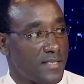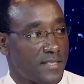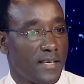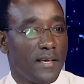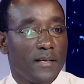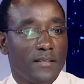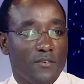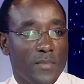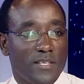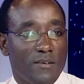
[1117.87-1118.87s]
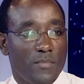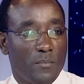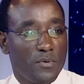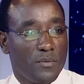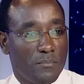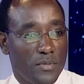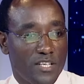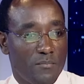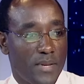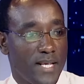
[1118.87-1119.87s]
let's say the government have been
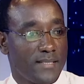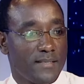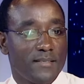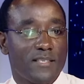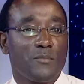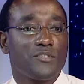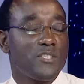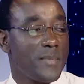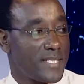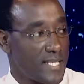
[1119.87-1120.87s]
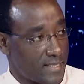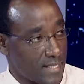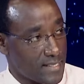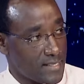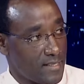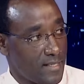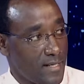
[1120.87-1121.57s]
put in place some treatment centers